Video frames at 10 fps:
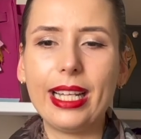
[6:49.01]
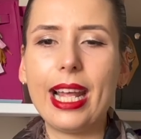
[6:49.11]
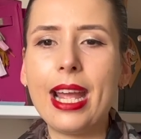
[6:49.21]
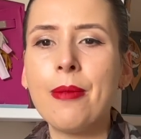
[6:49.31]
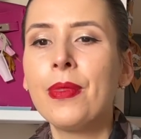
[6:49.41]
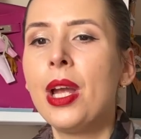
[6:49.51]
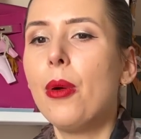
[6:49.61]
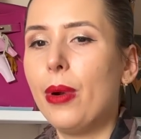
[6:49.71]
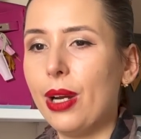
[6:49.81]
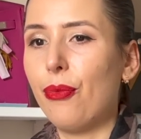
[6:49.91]
there
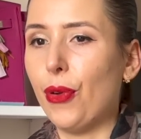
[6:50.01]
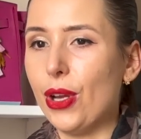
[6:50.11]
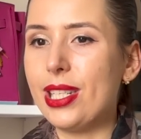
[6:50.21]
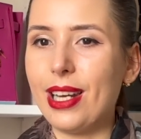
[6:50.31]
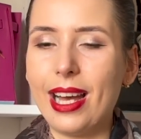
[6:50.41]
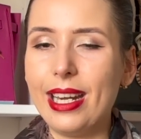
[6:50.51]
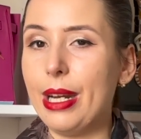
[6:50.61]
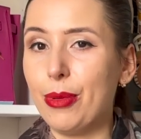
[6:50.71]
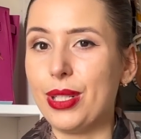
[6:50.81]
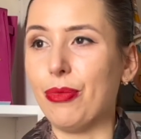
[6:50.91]
when it first started,
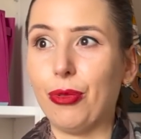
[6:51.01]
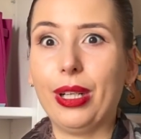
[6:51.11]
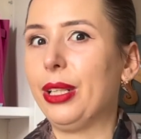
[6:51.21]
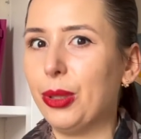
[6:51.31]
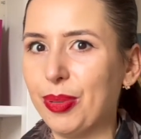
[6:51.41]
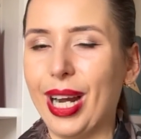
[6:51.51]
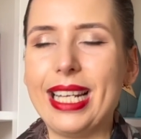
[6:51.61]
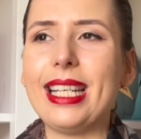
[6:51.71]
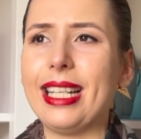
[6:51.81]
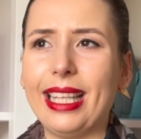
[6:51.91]
it was really good
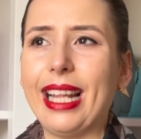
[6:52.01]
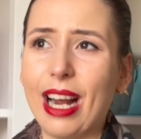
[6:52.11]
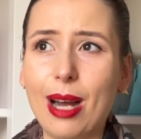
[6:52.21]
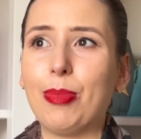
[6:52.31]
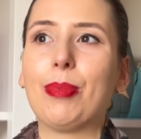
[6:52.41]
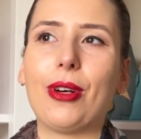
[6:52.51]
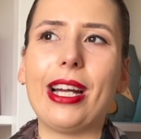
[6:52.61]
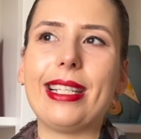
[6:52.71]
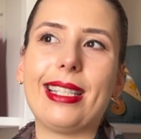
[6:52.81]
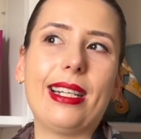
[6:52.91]
pricing, and then they upped the
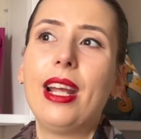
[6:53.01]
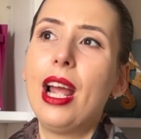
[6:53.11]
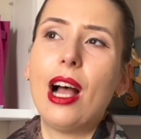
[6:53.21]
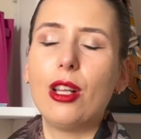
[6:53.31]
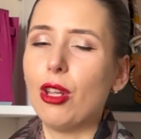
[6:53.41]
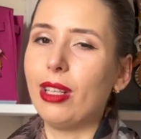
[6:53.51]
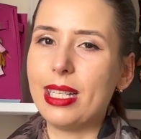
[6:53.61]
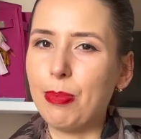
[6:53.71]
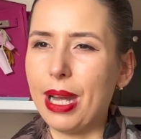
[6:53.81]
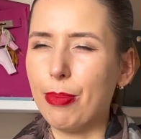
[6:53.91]
prices and a lot
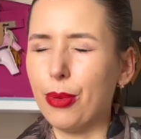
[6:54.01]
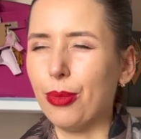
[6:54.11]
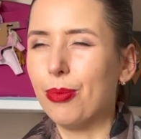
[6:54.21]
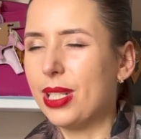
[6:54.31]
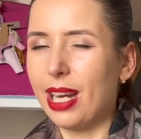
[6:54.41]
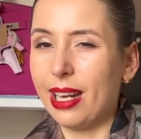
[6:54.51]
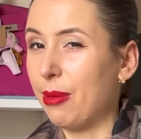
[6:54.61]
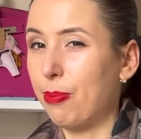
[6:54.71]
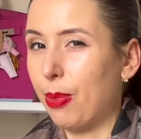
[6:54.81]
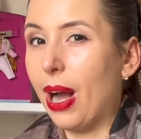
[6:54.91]
less people
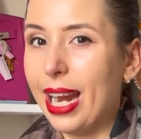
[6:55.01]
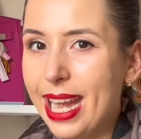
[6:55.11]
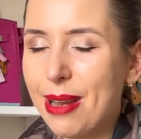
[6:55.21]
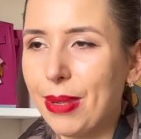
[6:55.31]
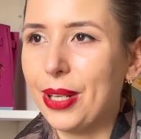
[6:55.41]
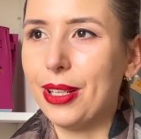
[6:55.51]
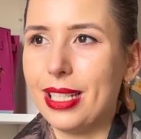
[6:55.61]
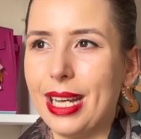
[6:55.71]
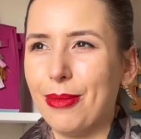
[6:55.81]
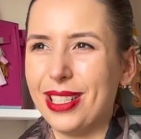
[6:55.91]
started buying because
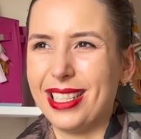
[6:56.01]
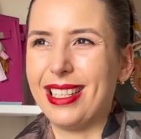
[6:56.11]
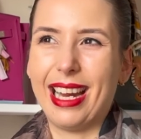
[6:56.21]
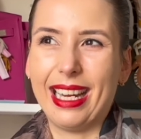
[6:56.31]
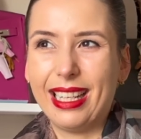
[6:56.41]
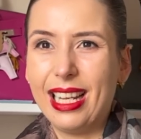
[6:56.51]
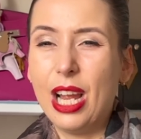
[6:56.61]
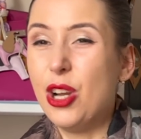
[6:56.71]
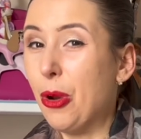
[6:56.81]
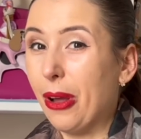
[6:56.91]
it was just like
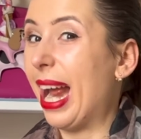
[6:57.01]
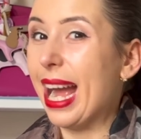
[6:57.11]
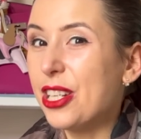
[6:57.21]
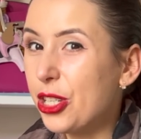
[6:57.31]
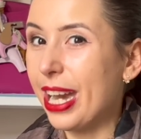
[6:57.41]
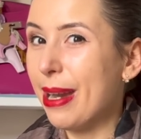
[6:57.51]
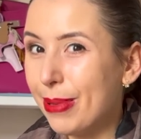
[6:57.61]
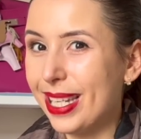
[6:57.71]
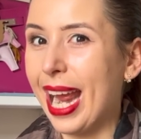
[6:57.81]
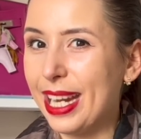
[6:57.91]
not as cheap
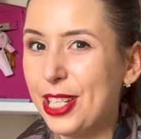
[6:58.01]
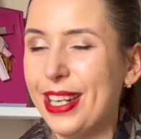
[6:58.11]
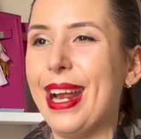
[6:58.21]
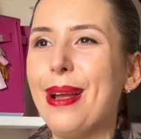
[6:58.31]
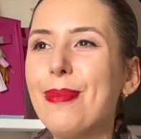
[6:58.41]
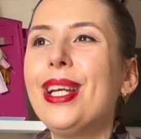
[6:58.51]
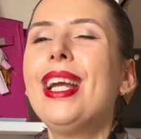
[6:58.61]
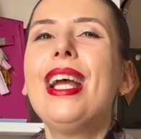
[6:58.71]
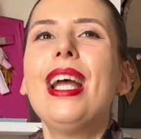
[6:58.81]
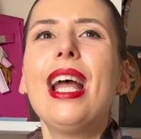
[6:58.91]
as H&M.
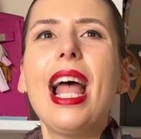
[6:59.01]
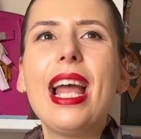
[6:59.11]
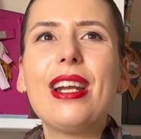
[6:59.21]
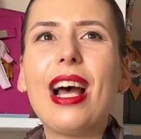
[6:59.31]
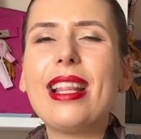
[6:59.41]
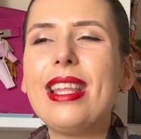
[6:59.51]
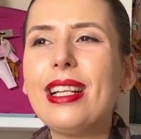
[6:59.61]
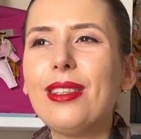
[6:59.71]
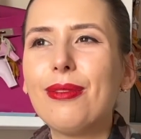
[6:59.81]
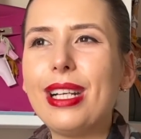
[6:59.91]
And I
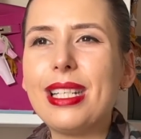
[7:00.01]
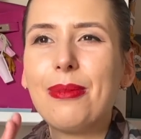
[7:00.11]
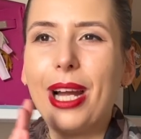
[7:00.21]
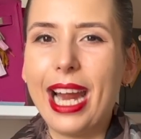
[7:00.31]
think the reason why